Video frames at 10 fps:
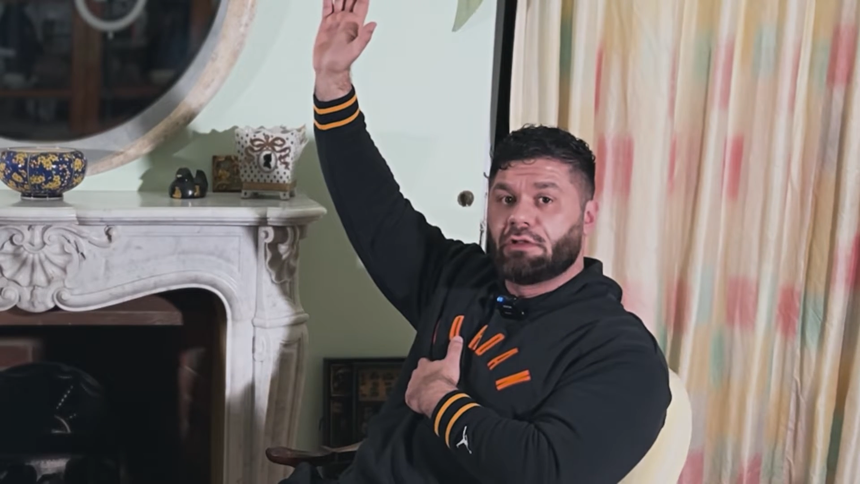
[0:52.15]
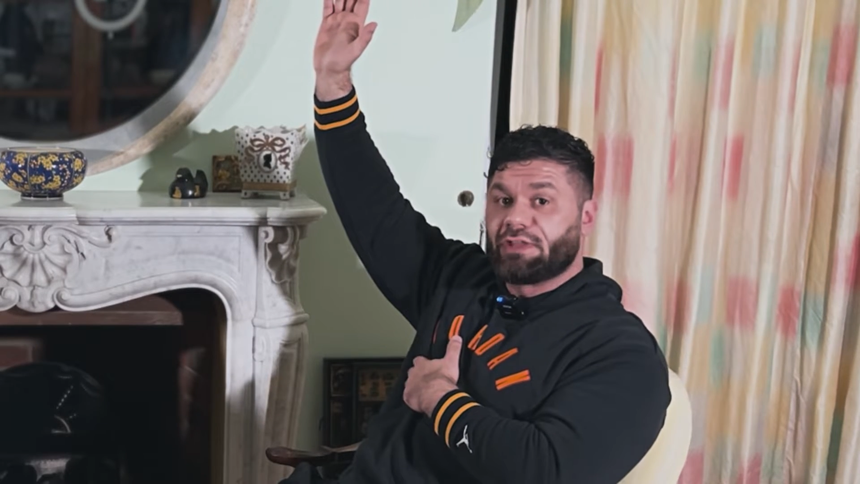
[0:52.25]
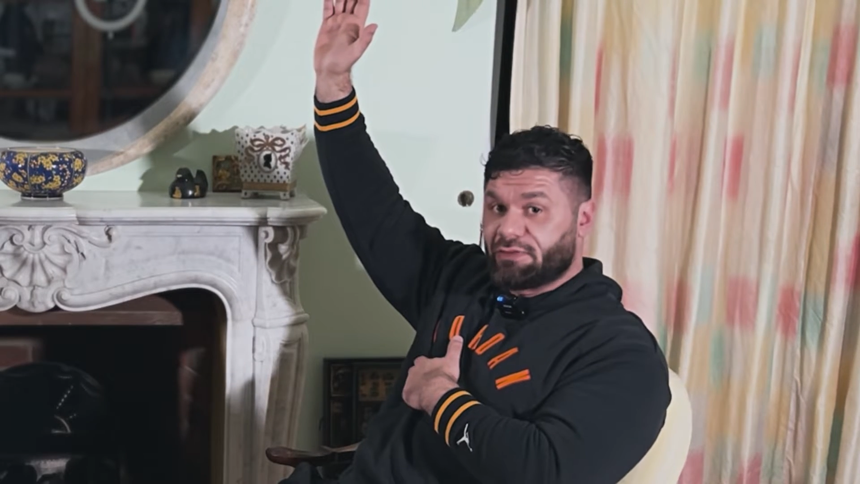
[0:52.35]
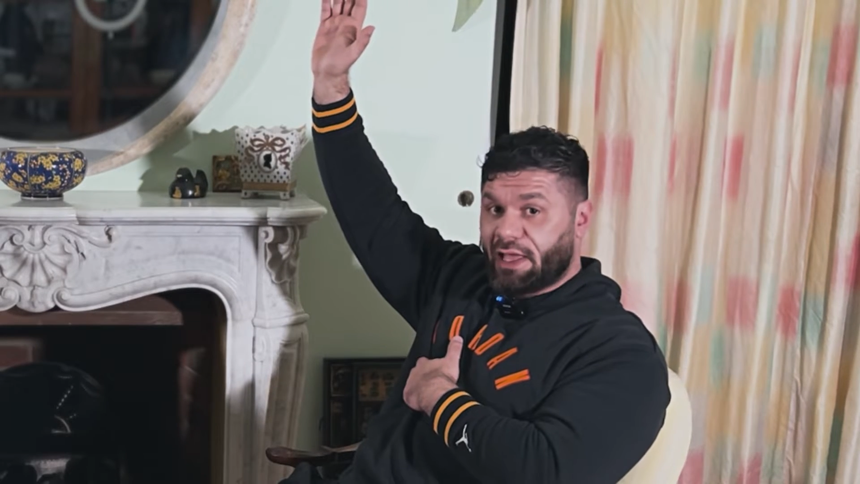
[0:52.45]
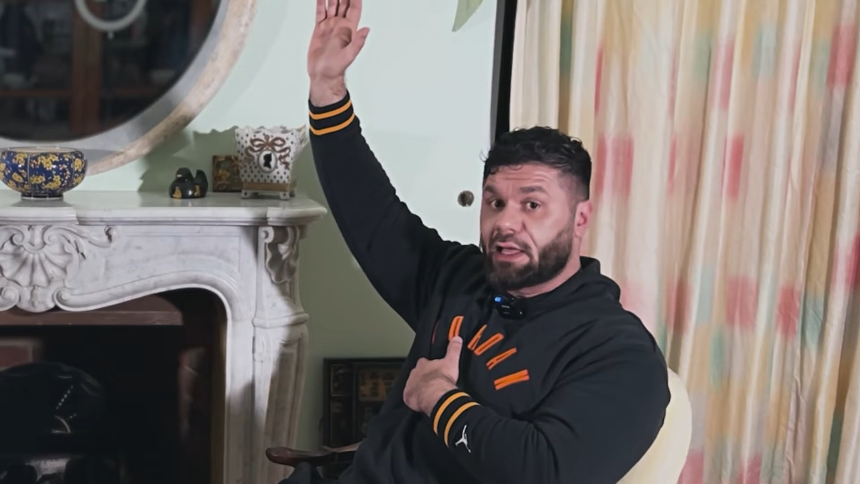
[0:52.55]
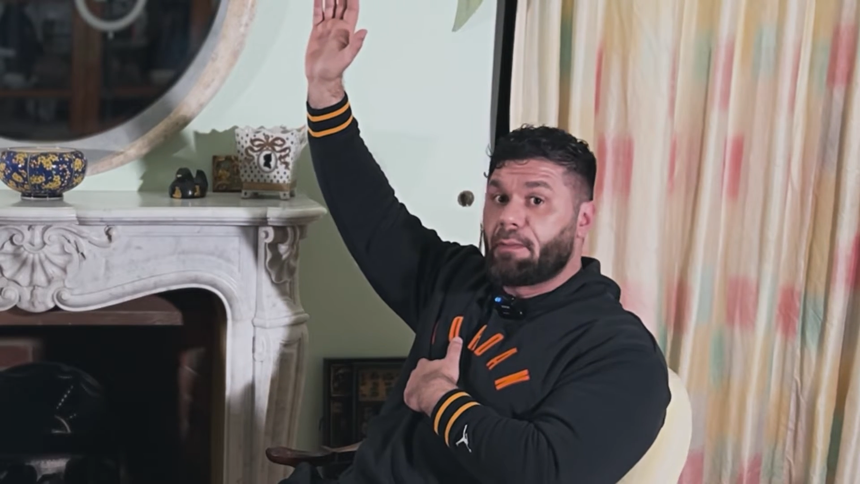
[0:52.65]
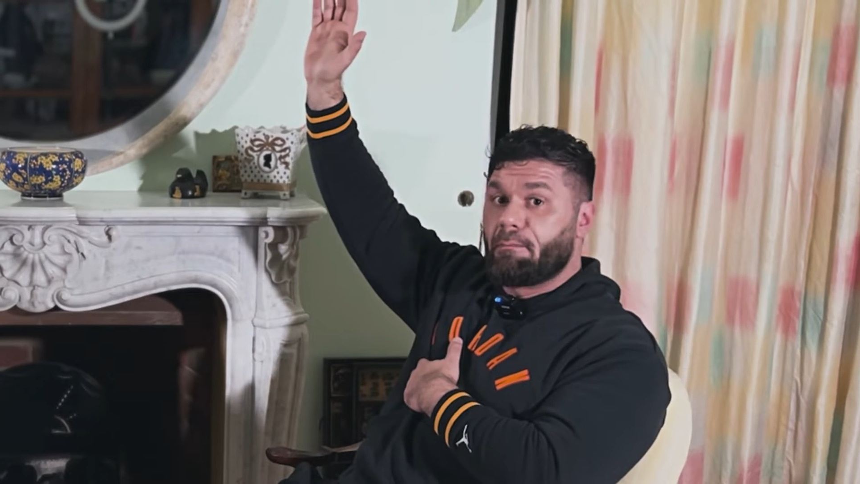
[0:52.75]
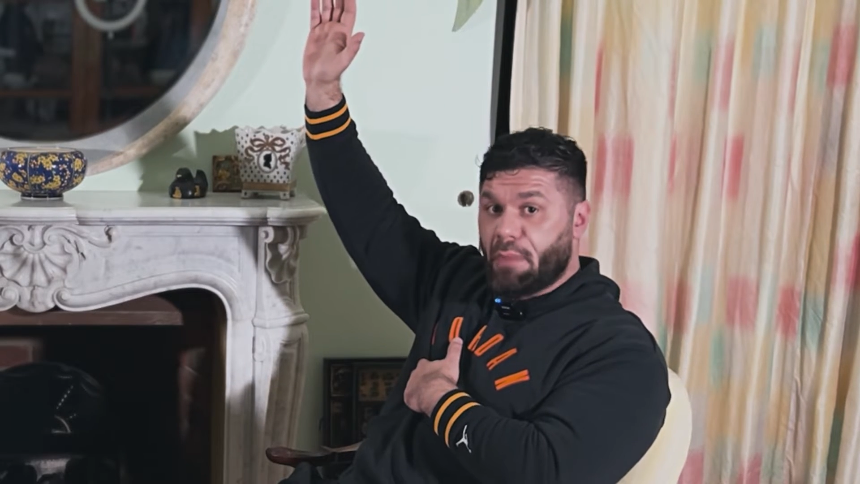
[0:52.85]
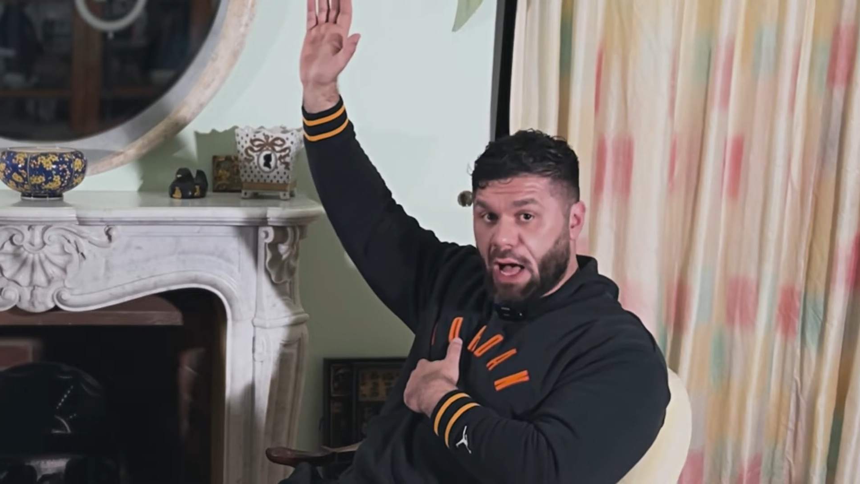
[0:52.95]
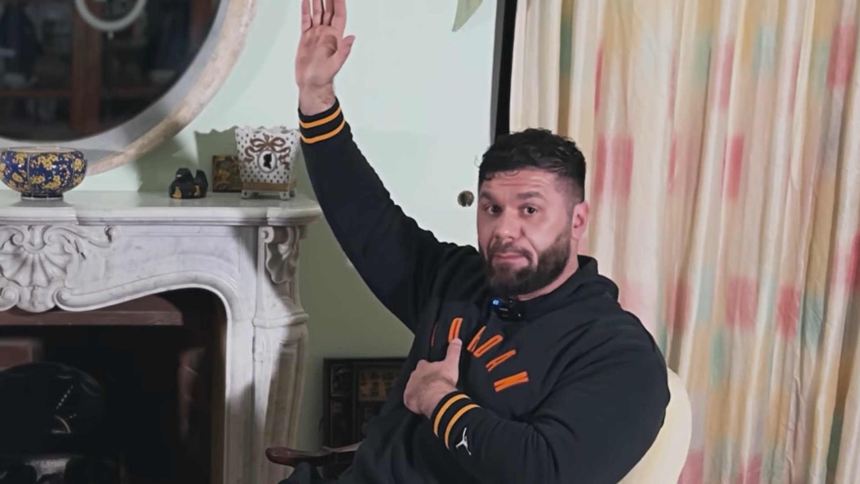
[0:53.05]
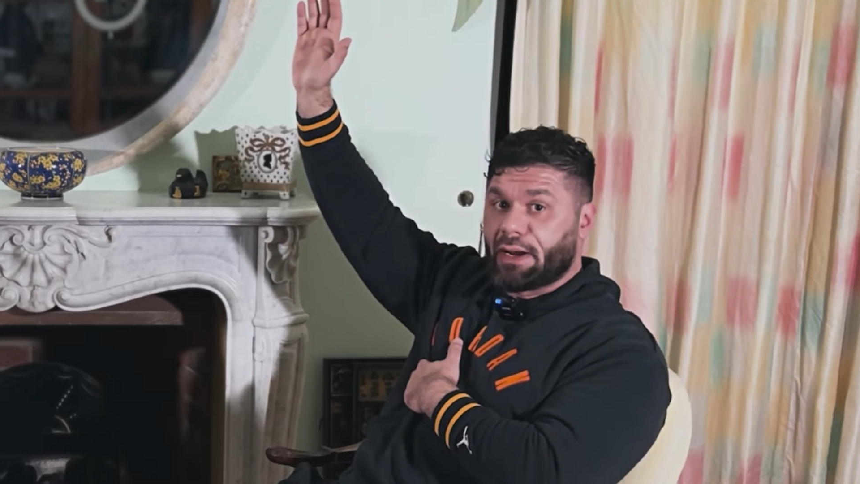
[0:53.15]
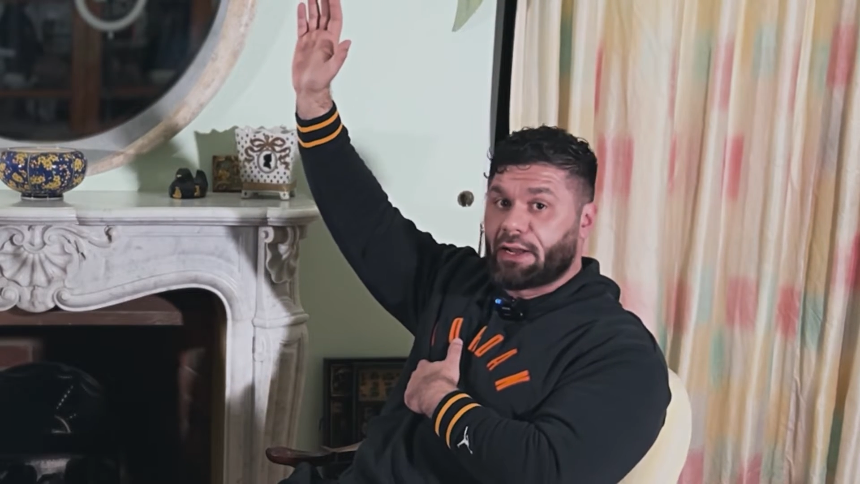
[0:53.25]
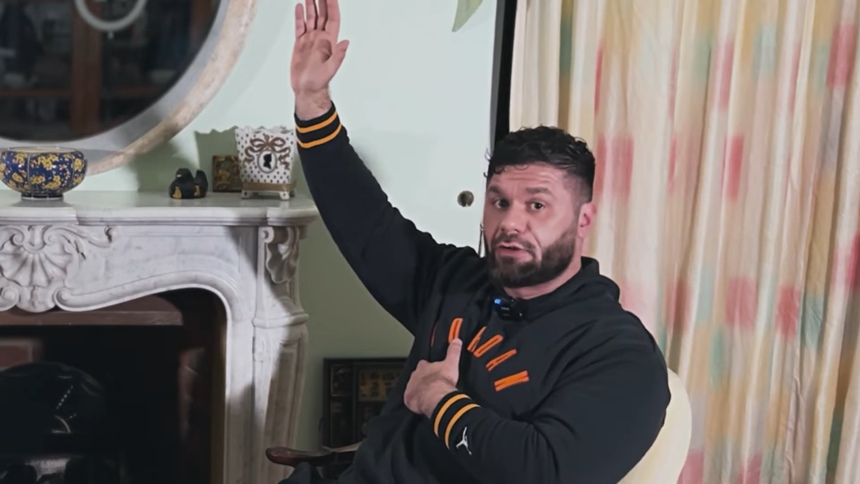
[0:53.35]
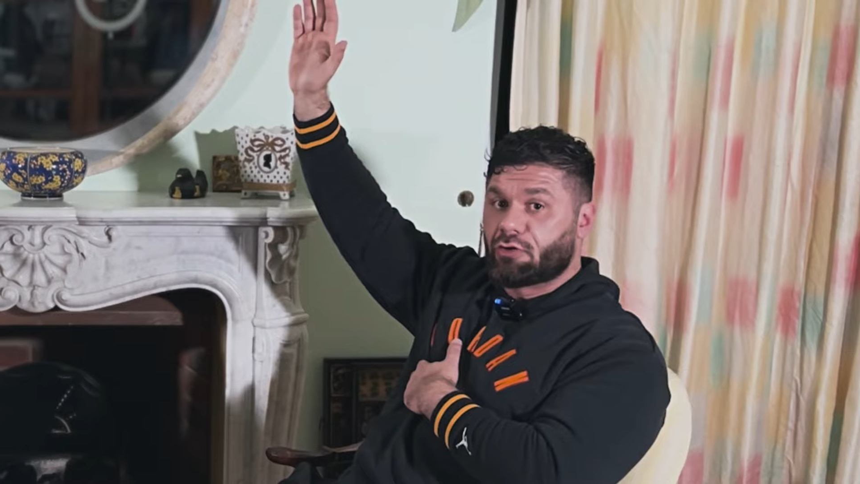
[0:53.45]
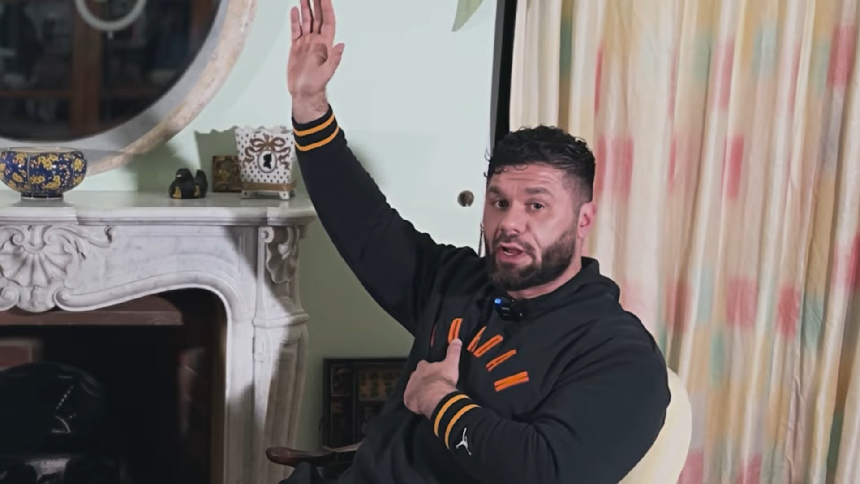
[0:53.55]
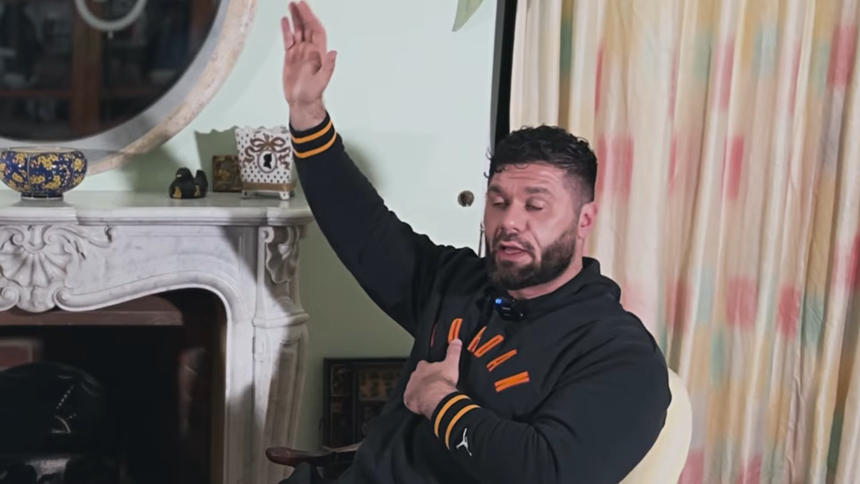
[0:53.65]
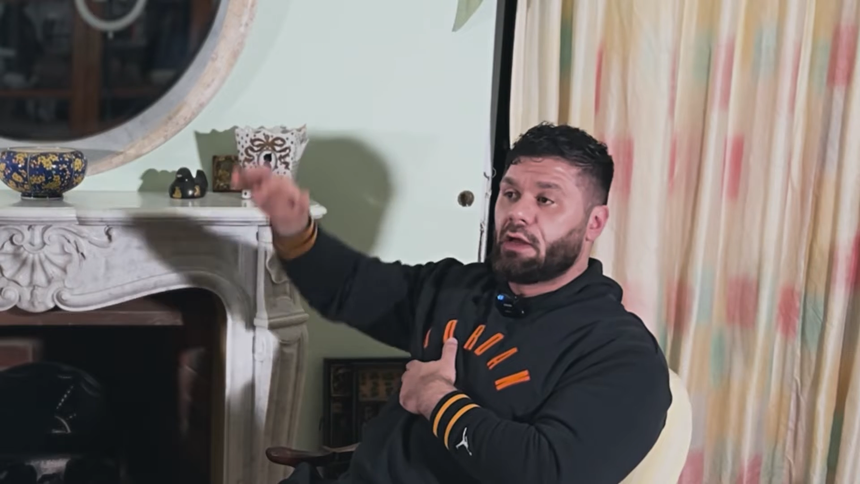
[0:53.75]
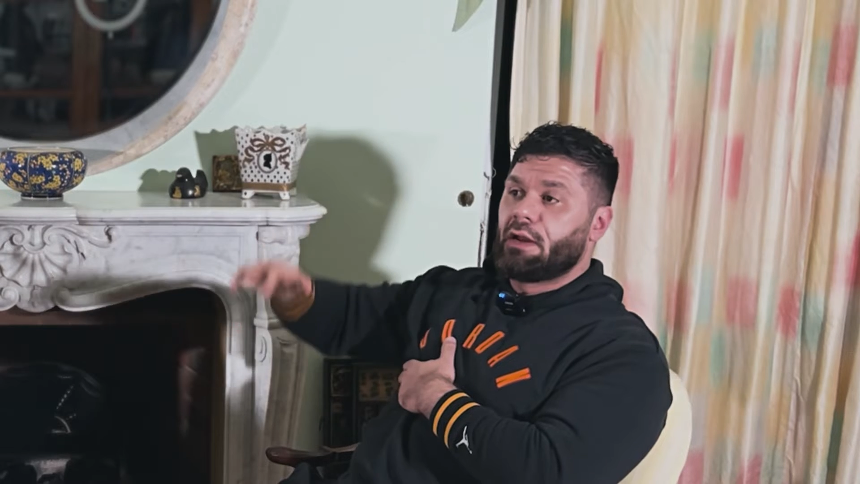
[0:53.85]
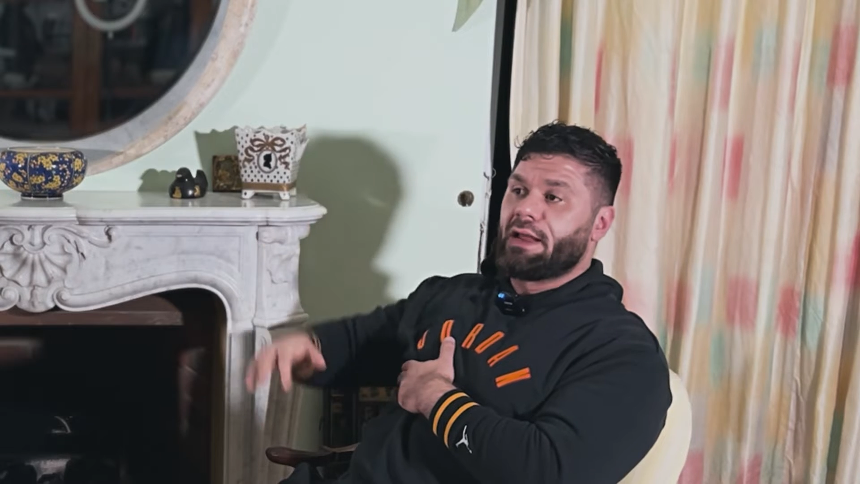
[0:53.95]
there's like a marble under it.